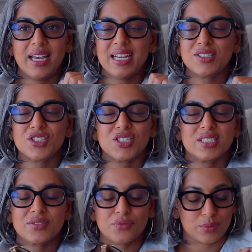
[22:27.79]
It's
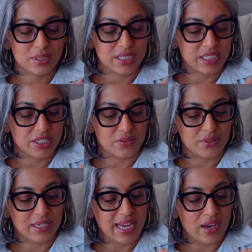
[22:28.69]
just really
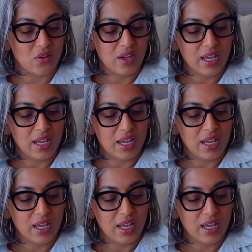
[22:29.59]
cute. Now,